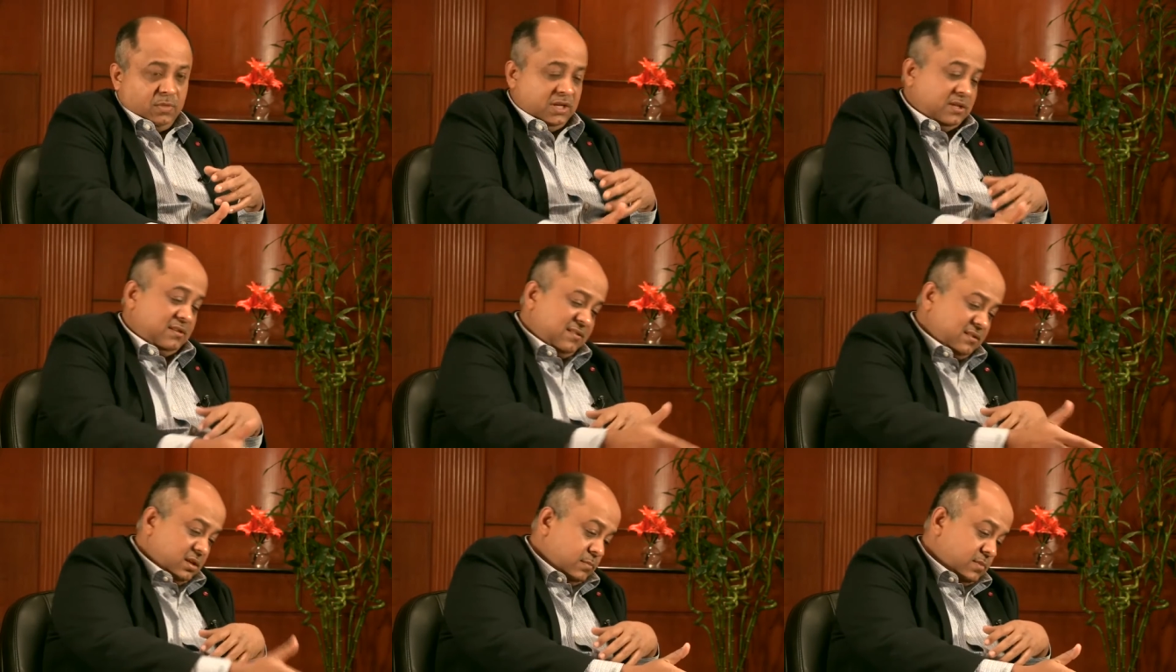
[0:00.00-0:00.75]
be it in the
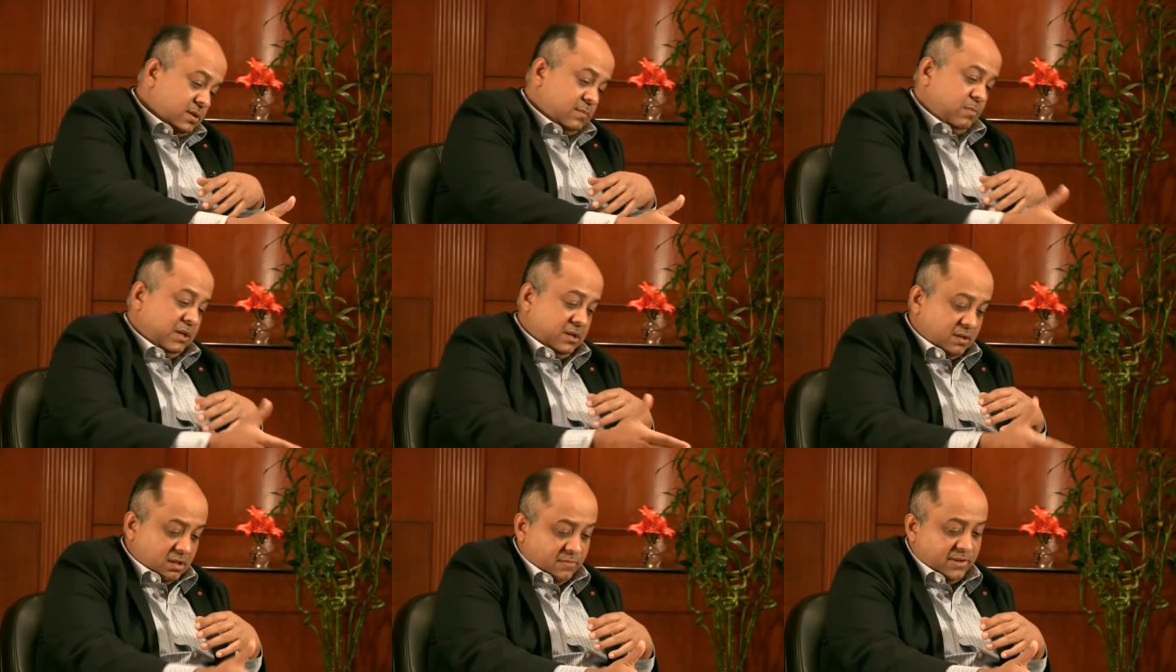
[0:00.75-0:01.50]
cinema, be it
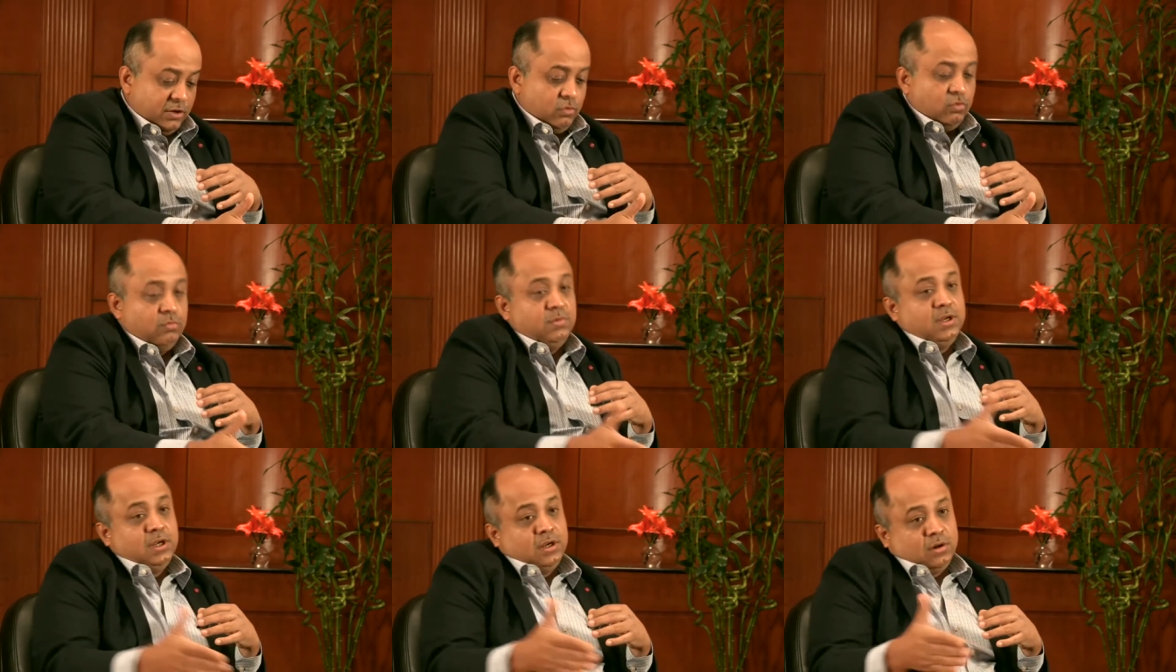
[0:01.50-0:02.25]
in the living
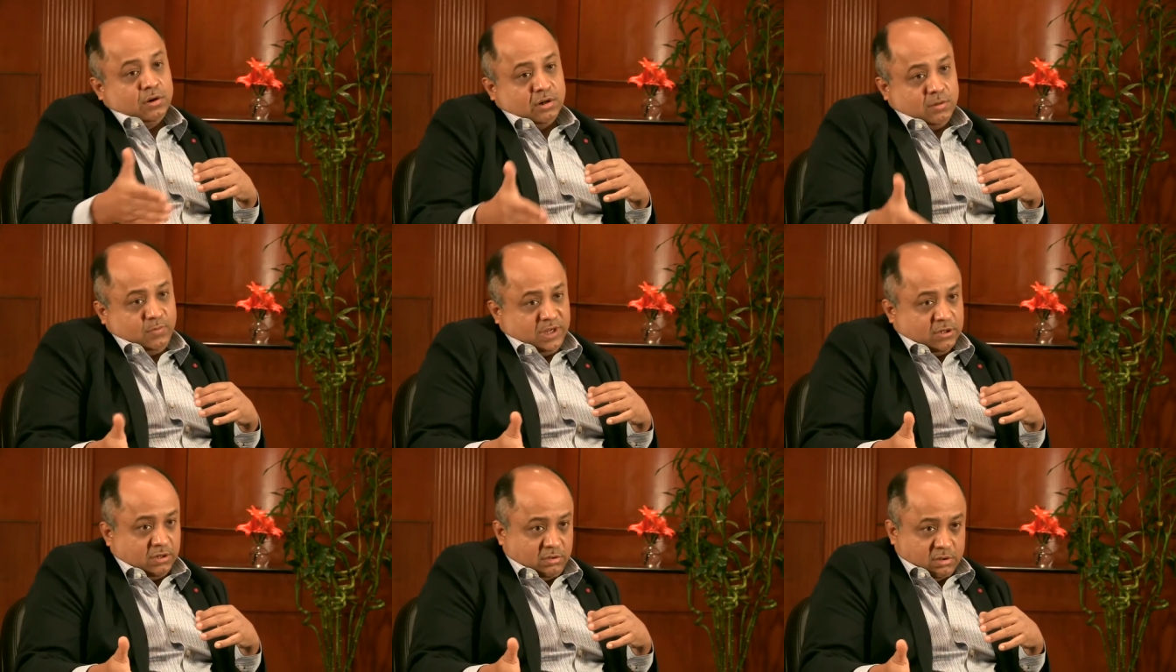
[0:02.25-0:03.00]
room, or
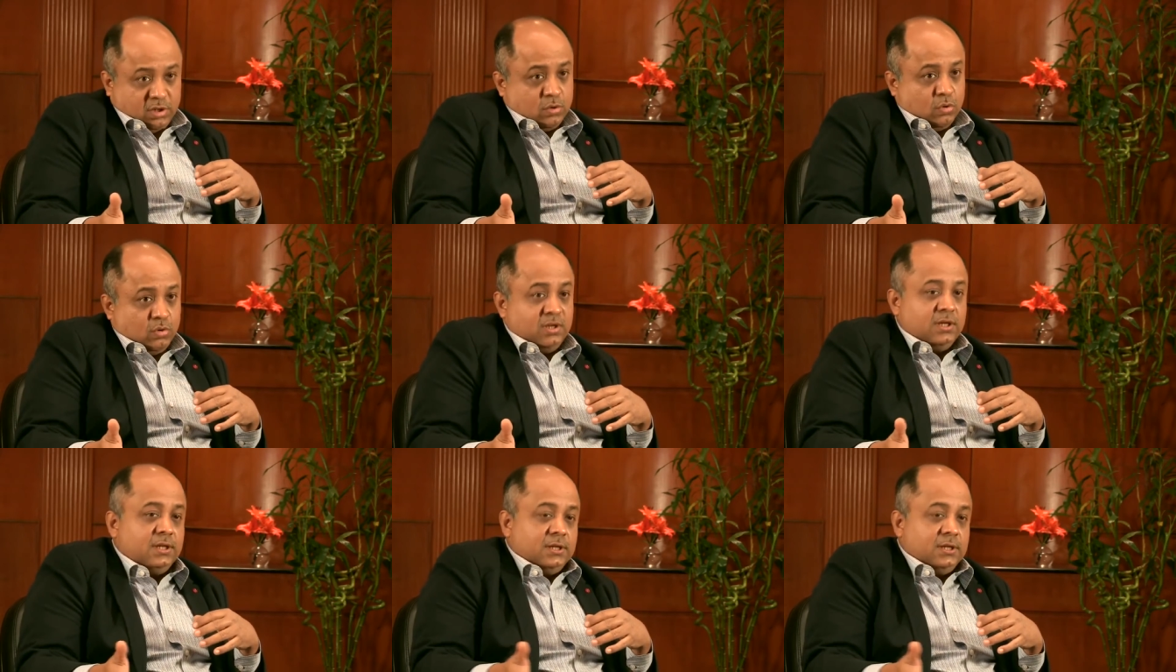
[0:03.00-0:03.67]
be it on the go,